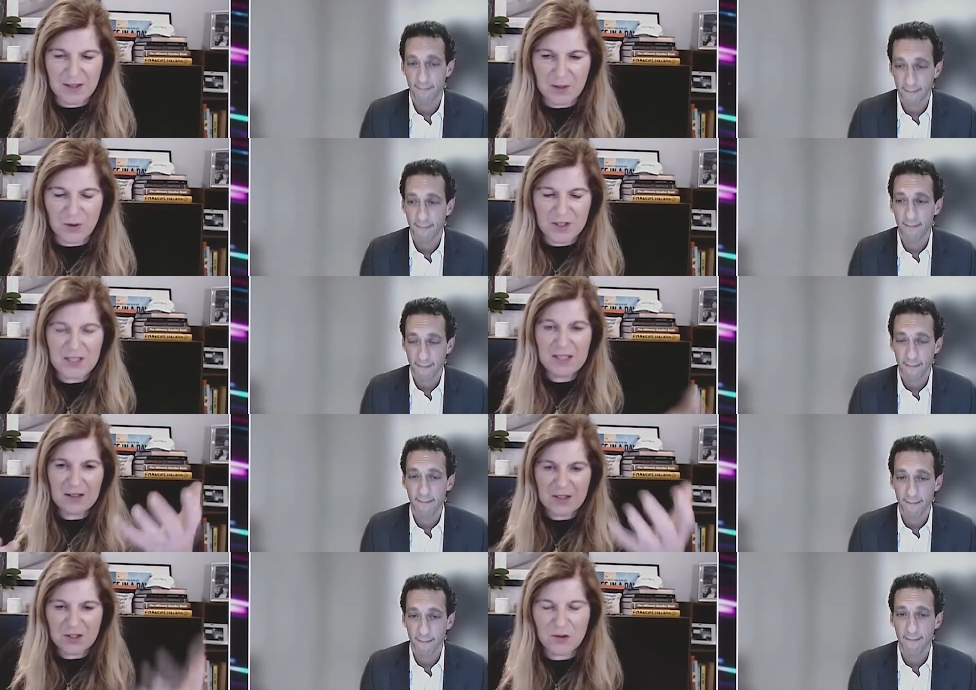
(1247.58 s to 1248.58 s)
Speaker 1: seeing this
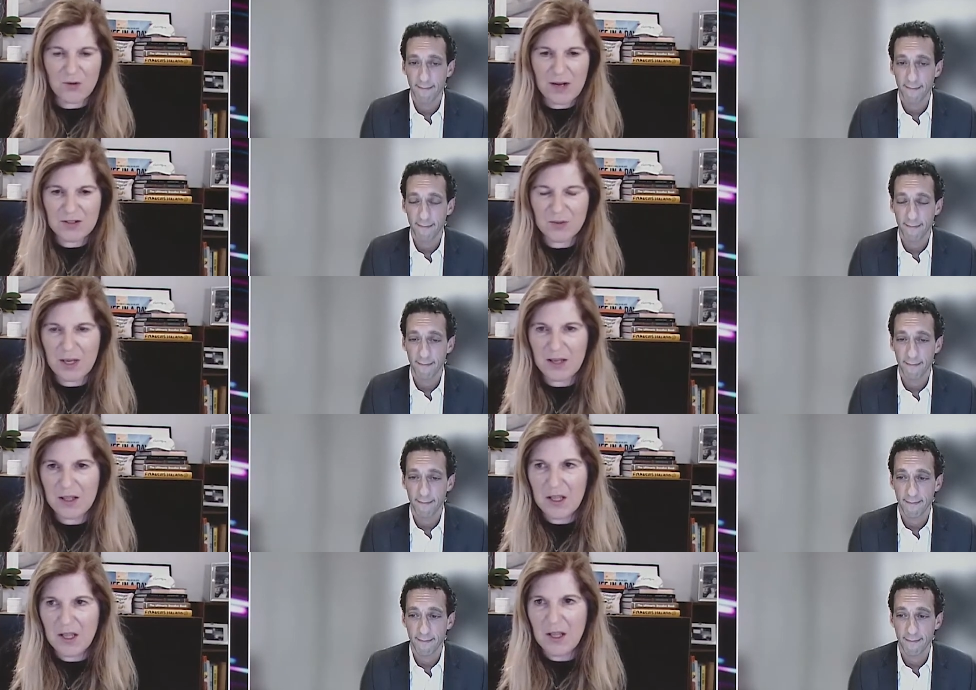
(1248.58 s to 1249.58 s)
sort of groundswell
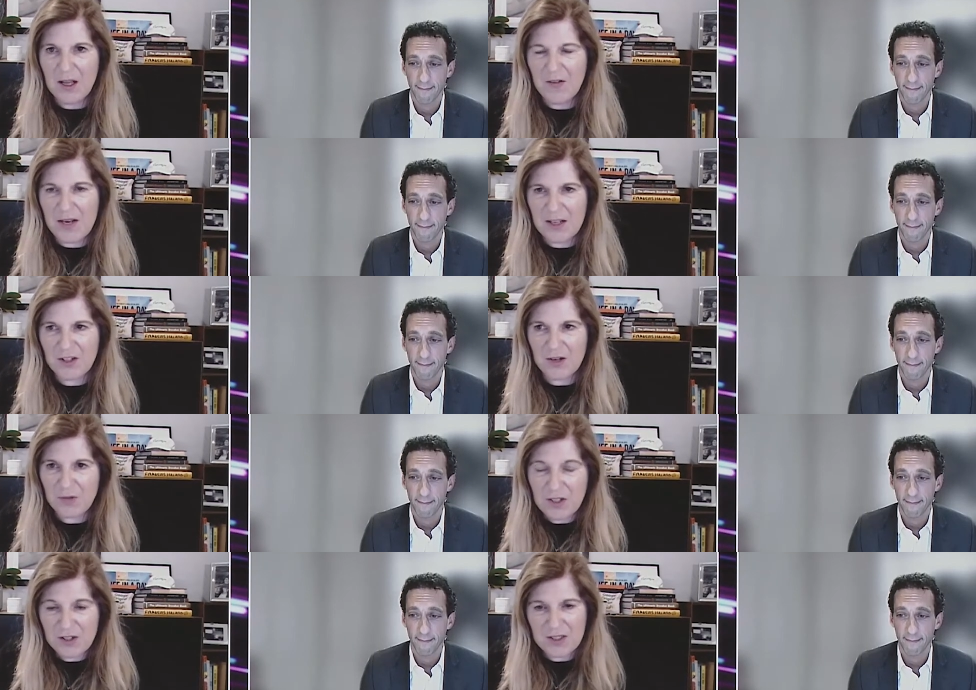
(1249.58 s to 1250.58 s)
of the next
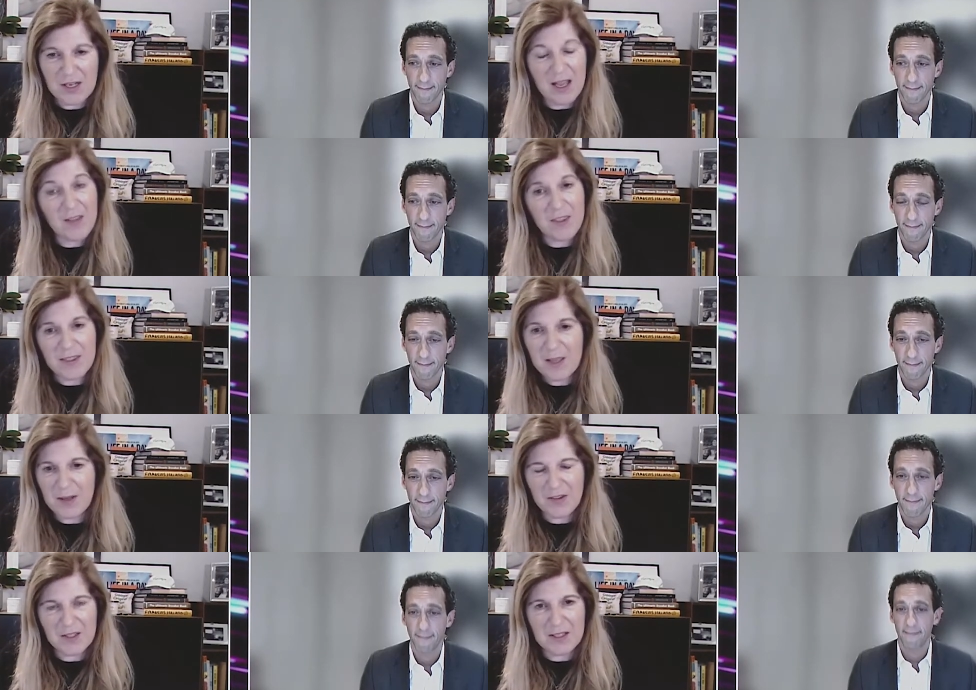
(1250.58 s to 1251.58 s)
generations and how they think about
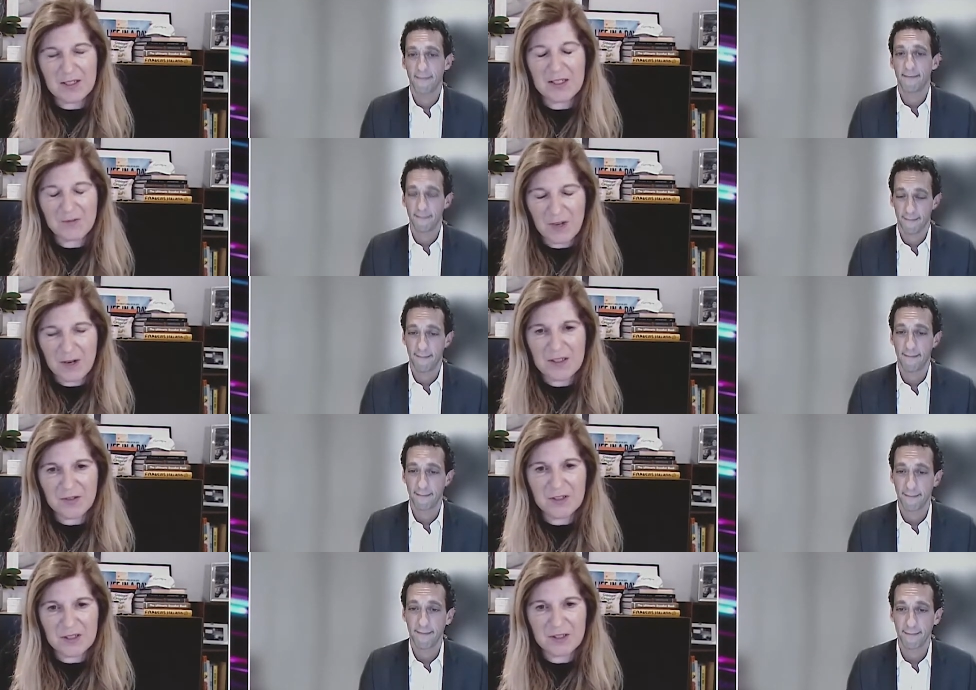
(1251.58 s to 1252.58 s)
things, and it's very
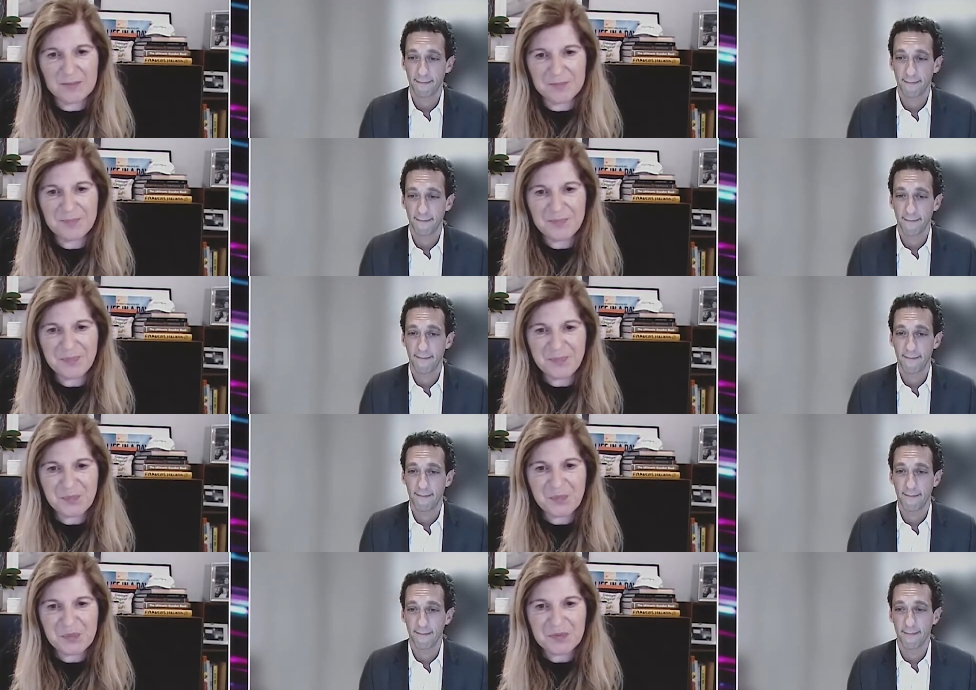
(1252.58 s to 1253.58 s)
different.
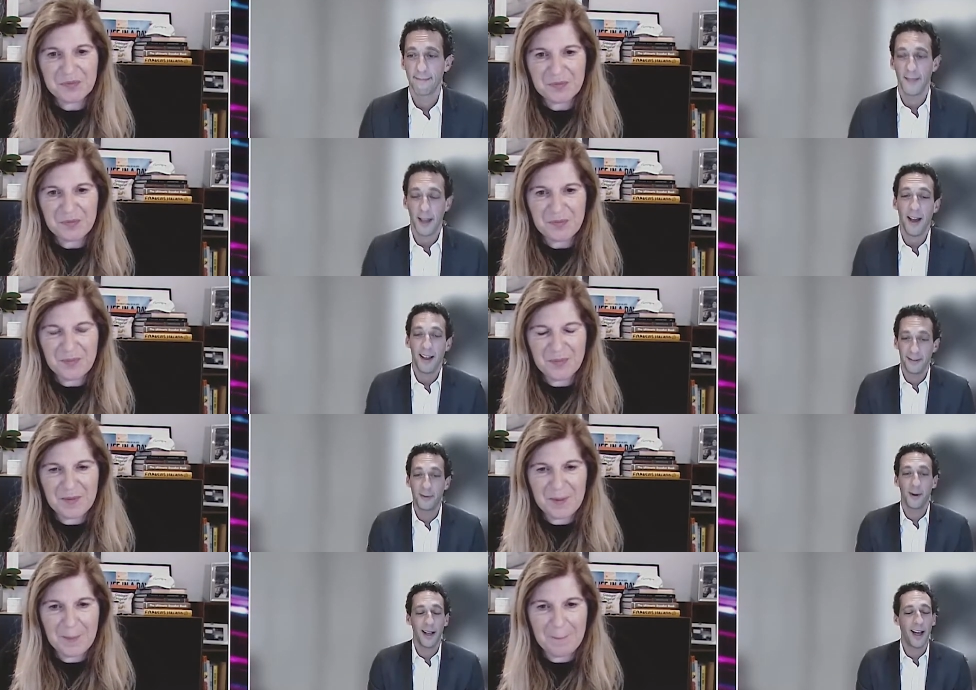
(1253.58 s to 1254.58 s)
Speaker 2: Yeah, I,
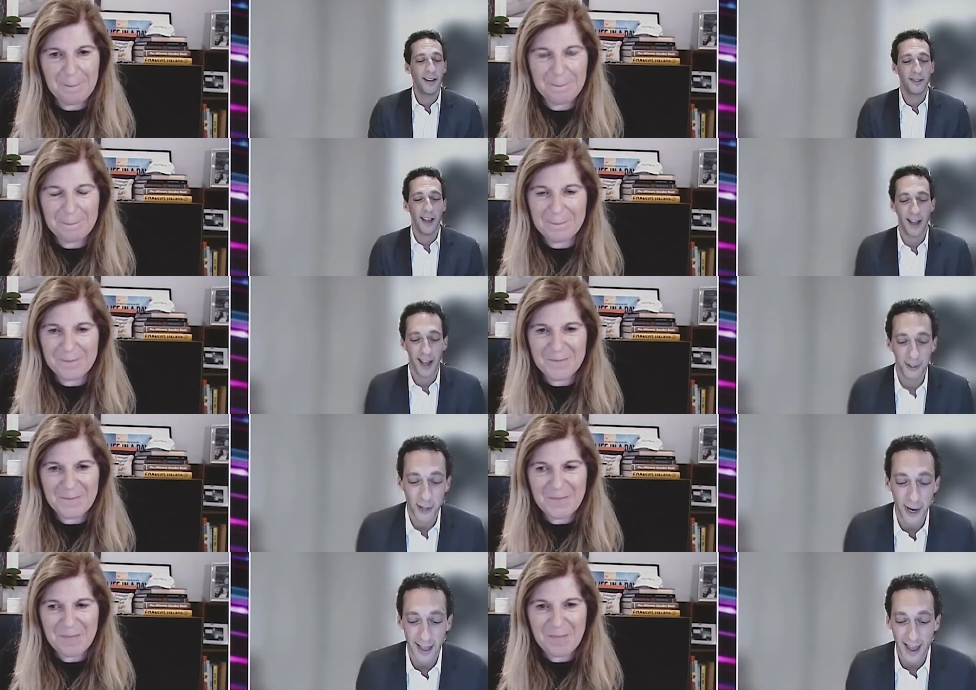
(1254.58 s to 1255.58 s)
well, I, I
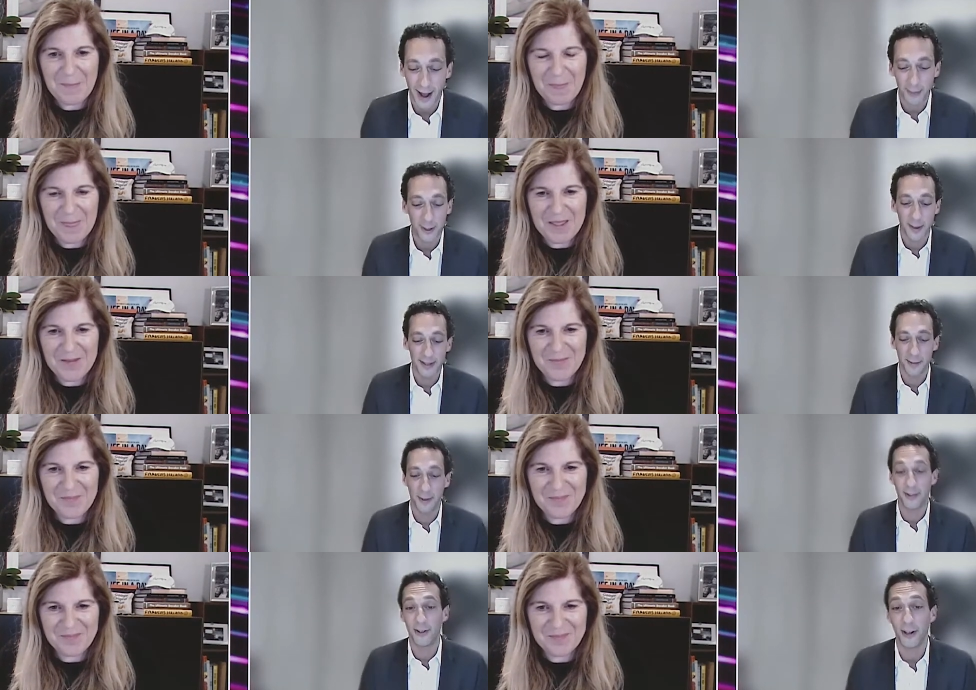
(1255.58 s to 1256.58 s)
share that optimism
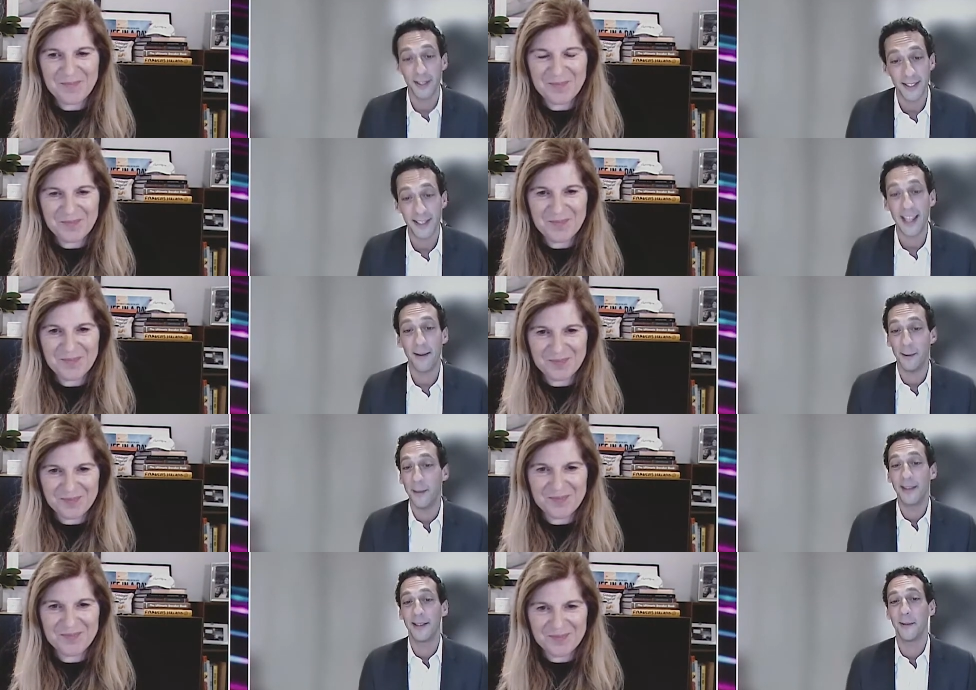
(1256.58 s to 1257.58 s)
and certainly see that
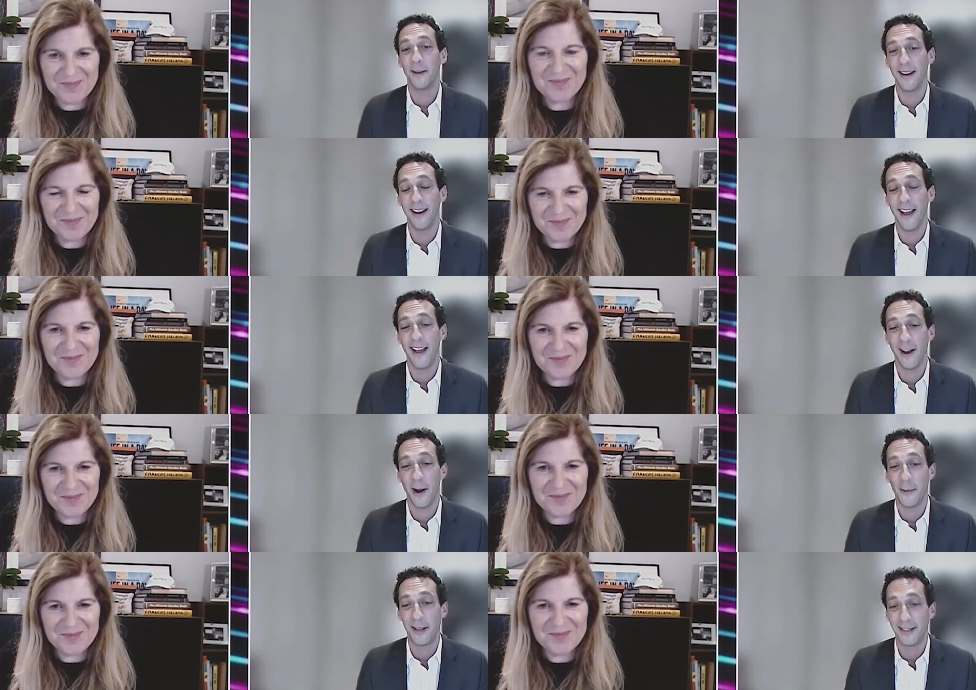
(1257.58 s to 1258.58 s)
momentum, and and hope
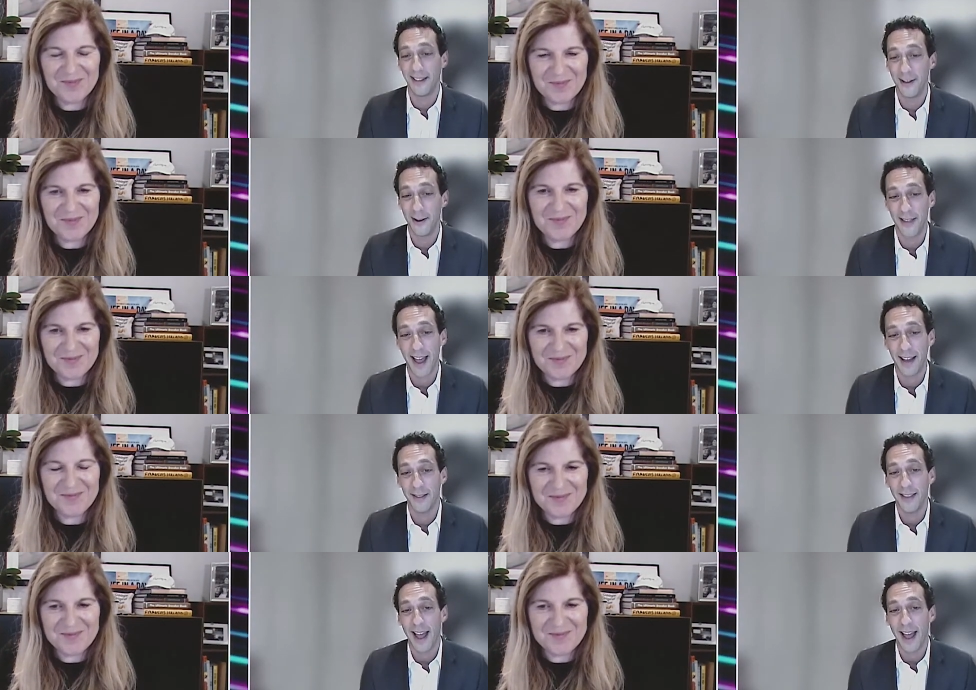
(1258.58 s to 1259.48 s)
we continue on that that